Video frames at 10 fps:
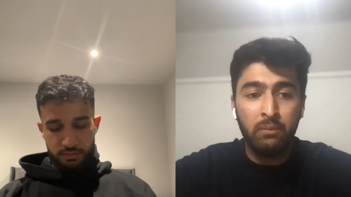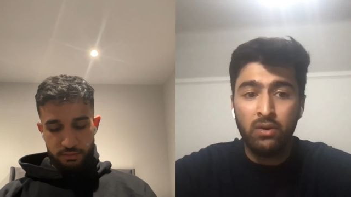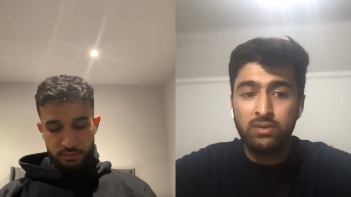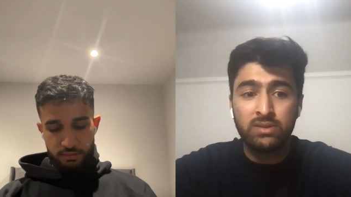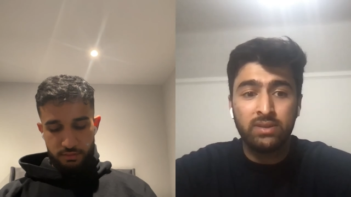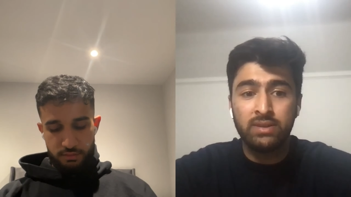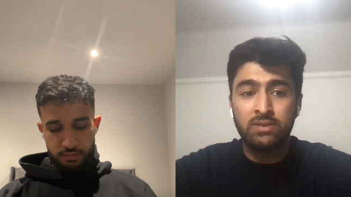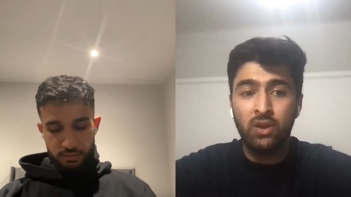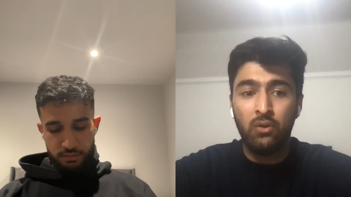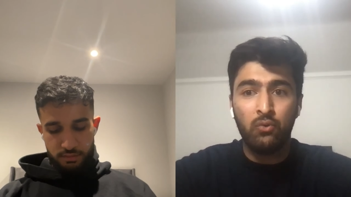Speaker 1: not. It's
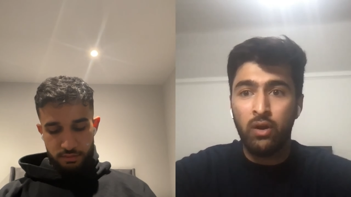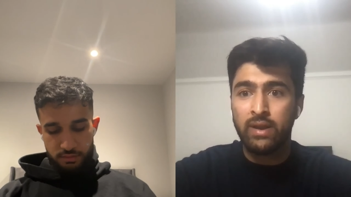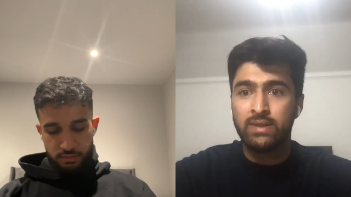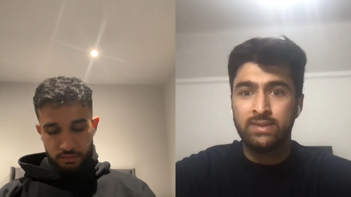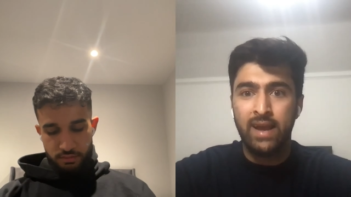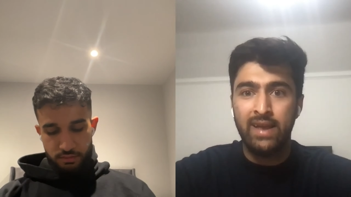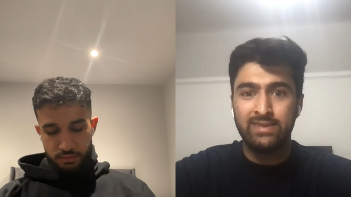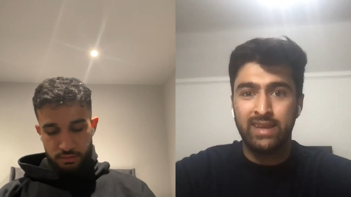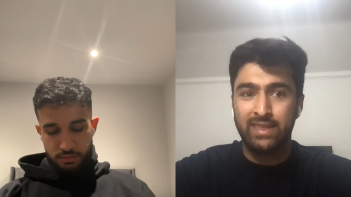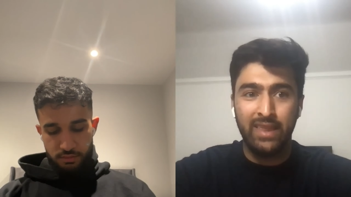not rocket science.
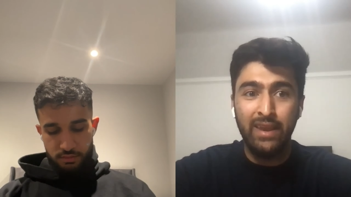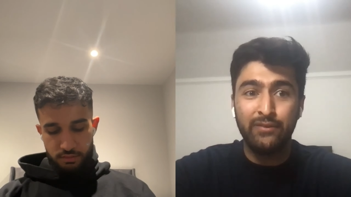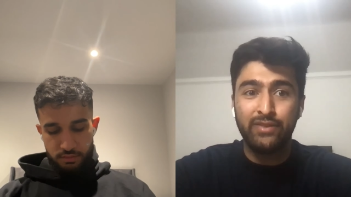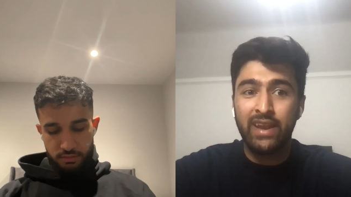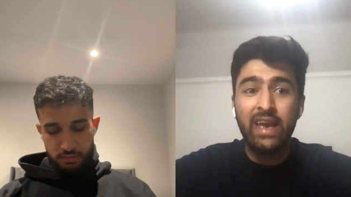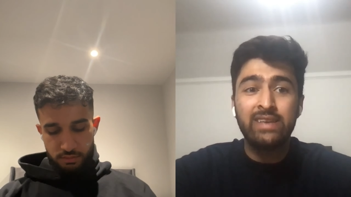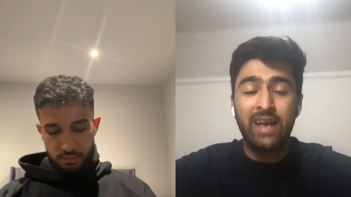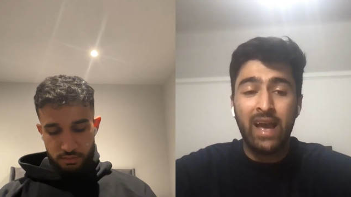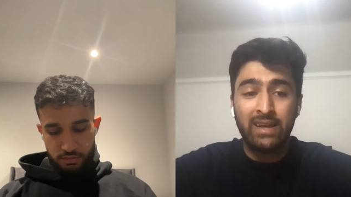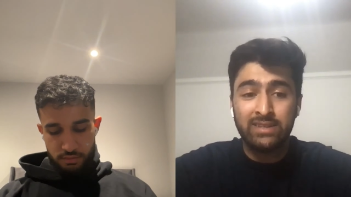At the end of the day, it's
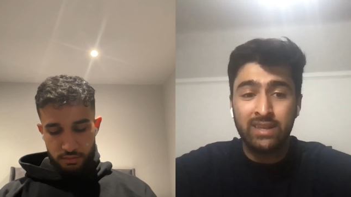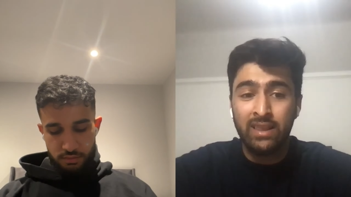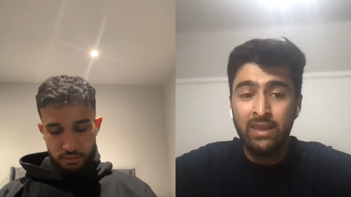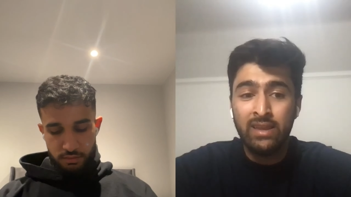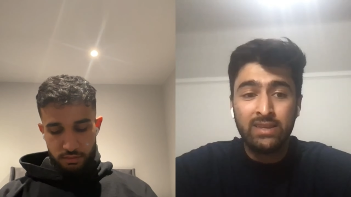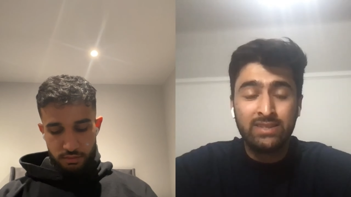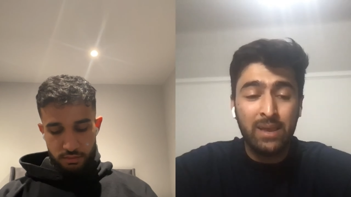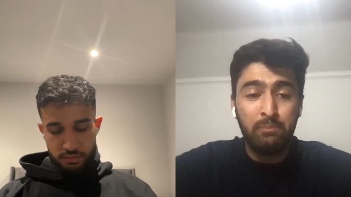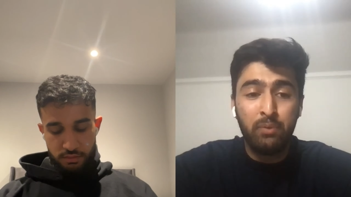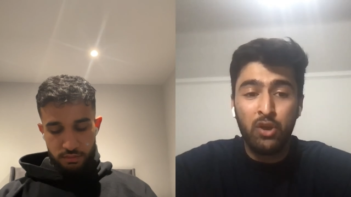actually
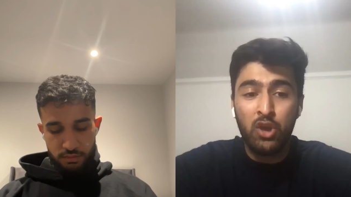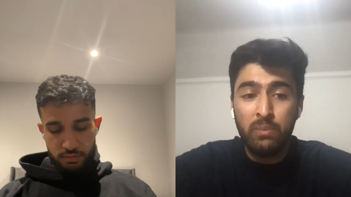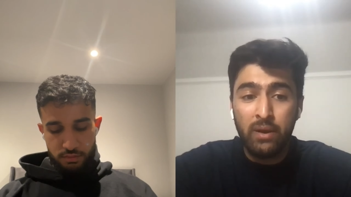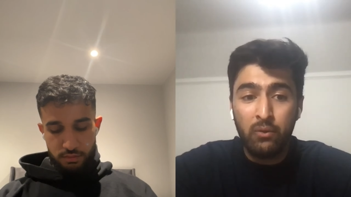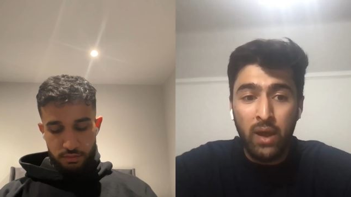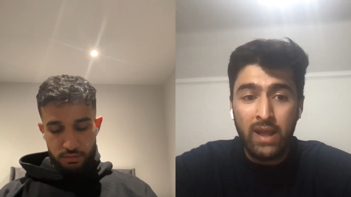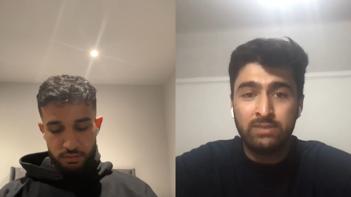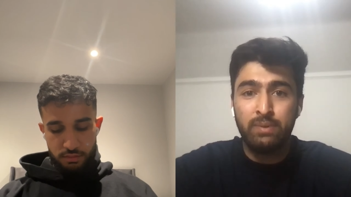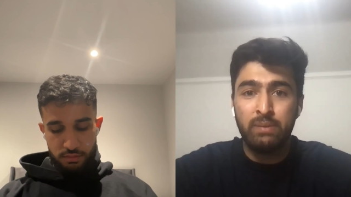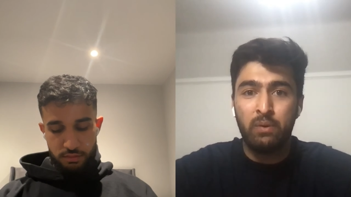simple human rights
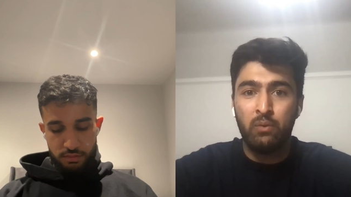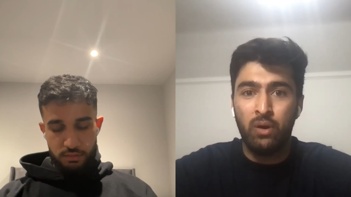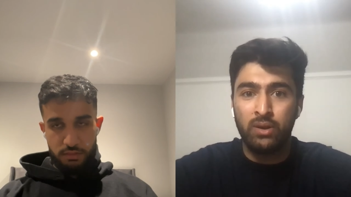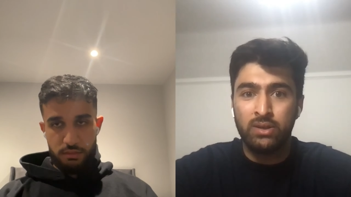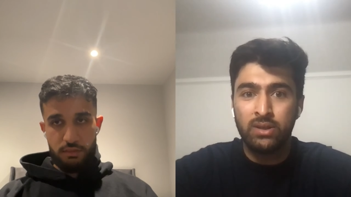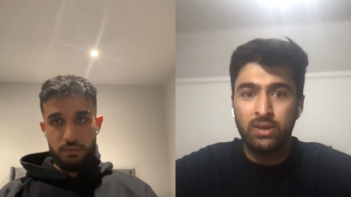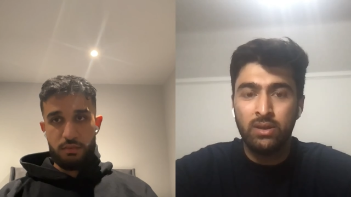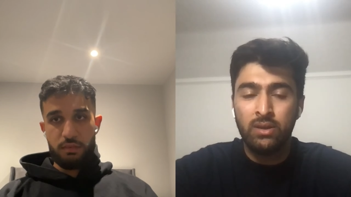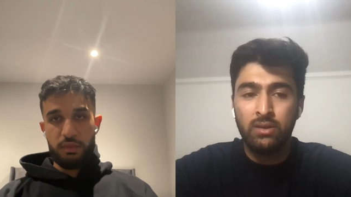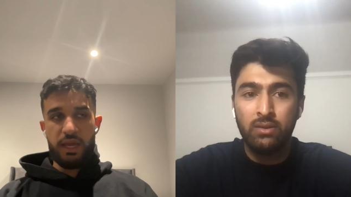people want.
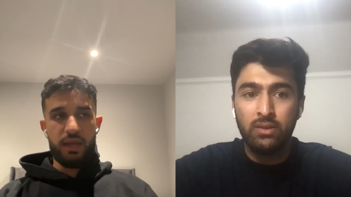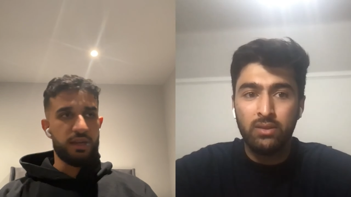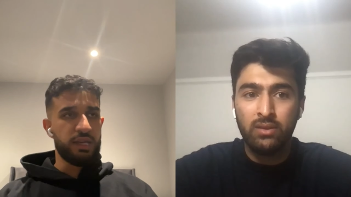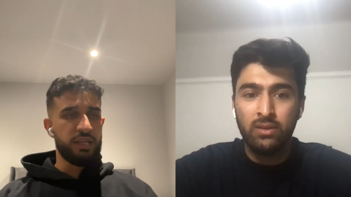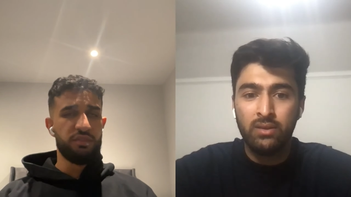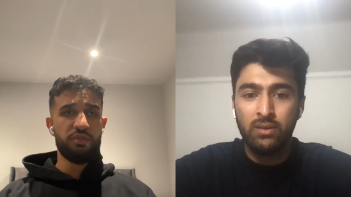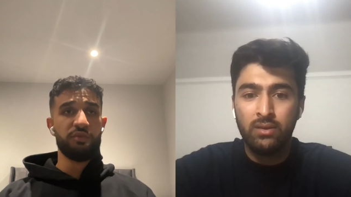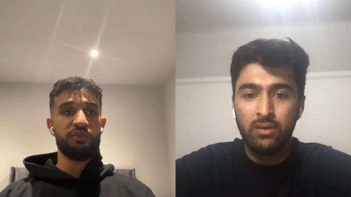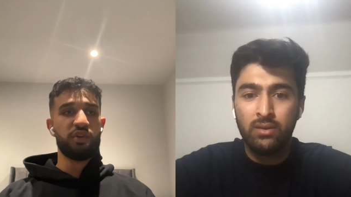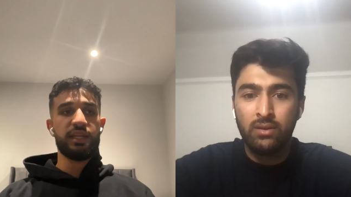
Speaker 2: Yeah,
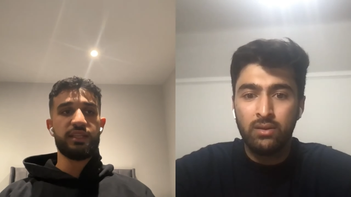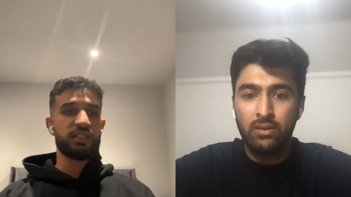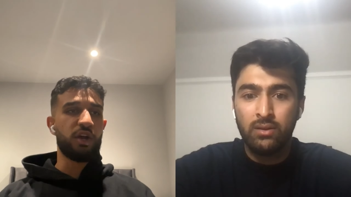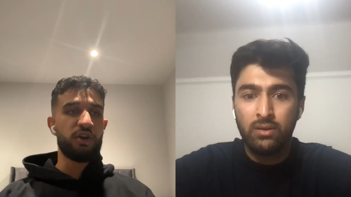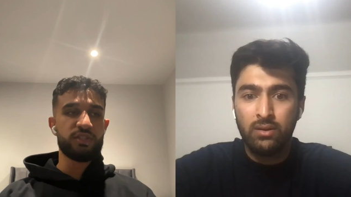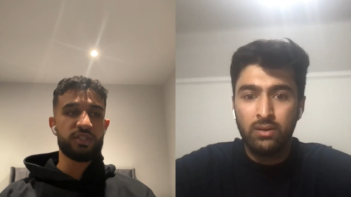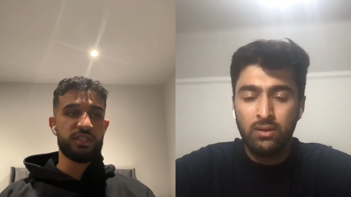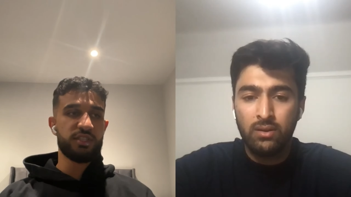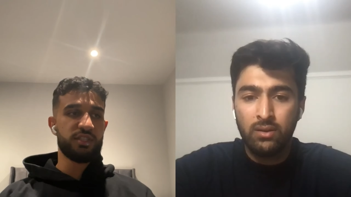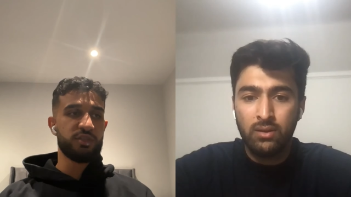release the
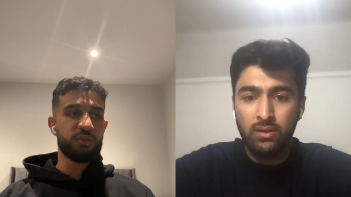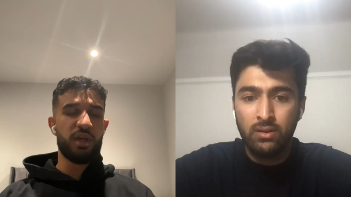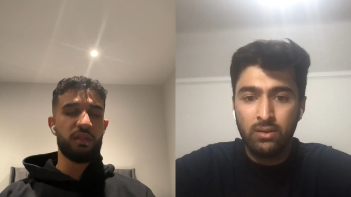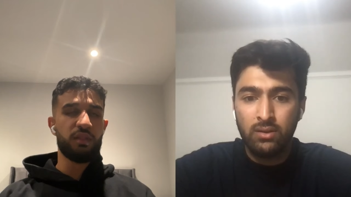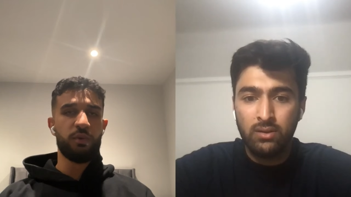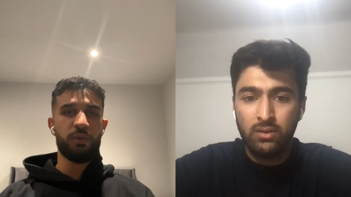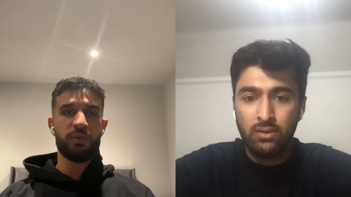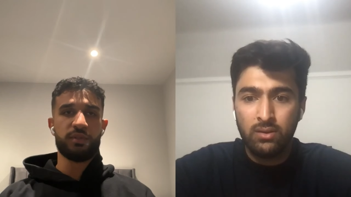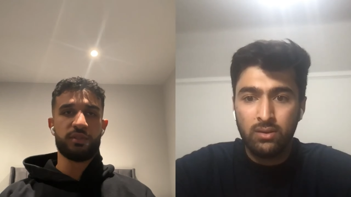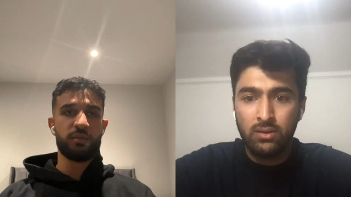hostages as well. No one
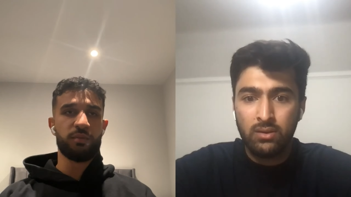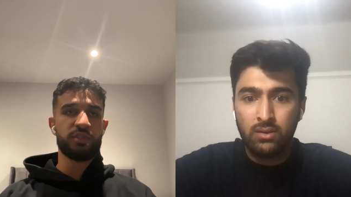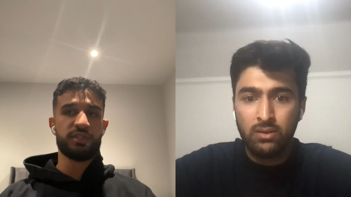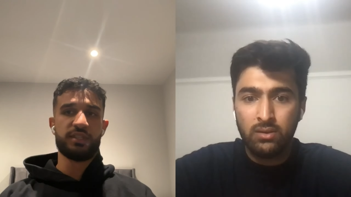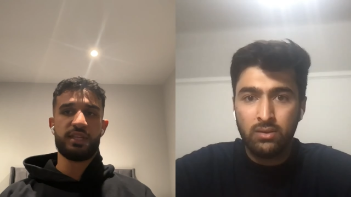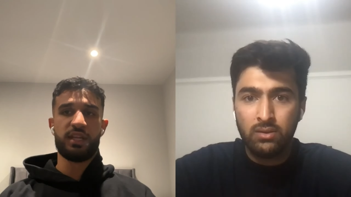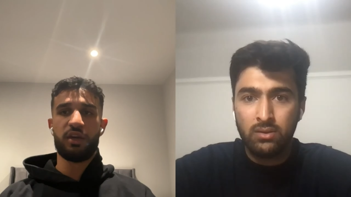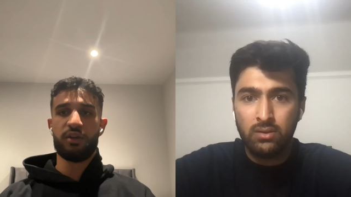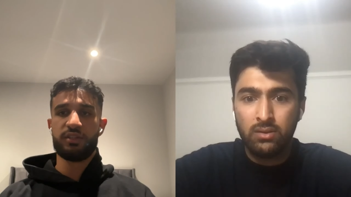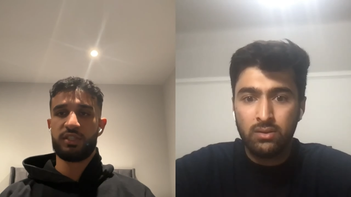wants to see the
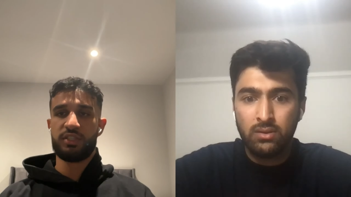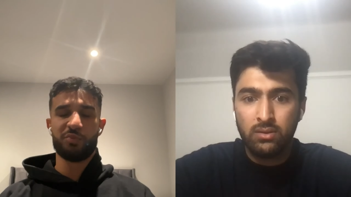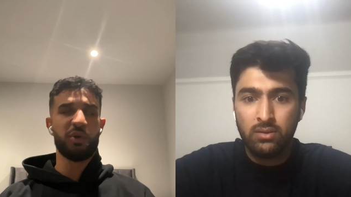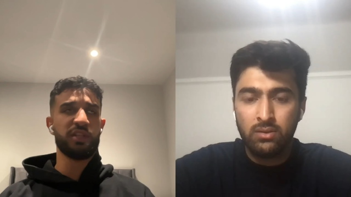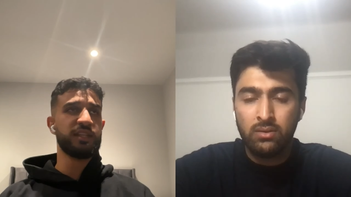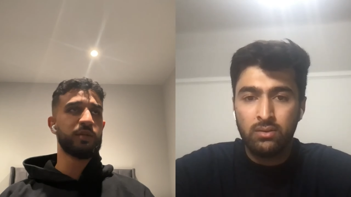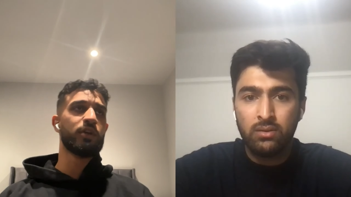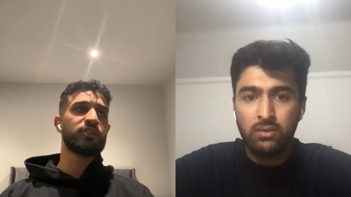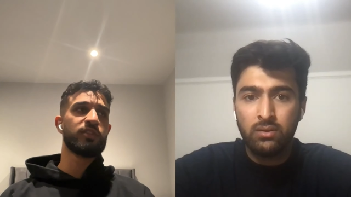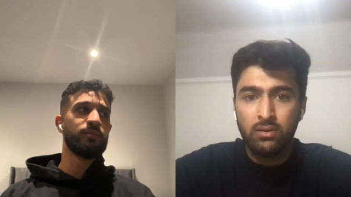hostages. Well, there
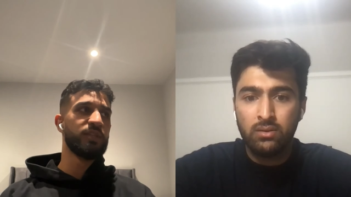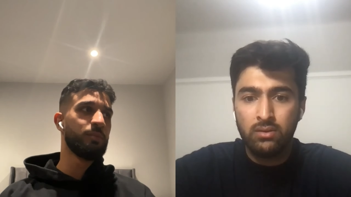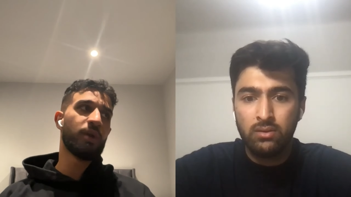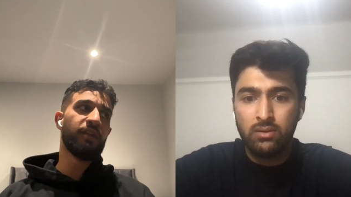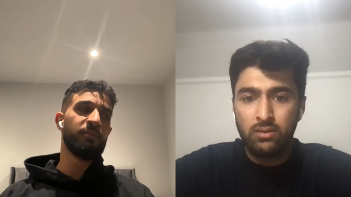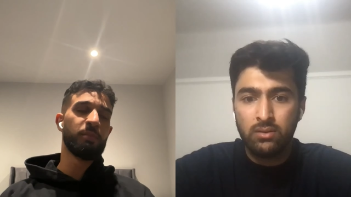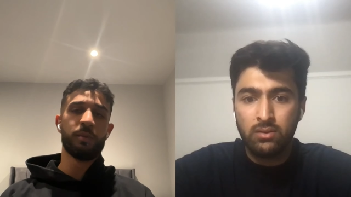are some depraved